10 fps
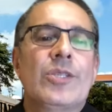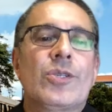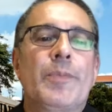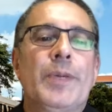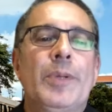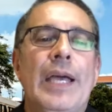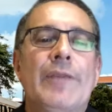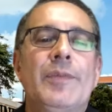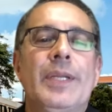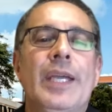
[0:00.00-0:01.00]
So, people
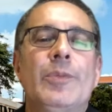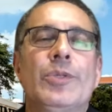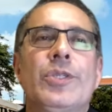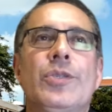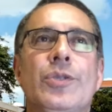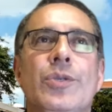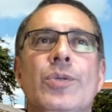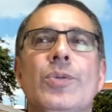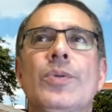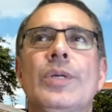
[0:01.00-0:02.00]
haven't been able to
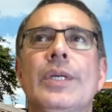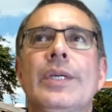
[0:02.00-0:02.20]
do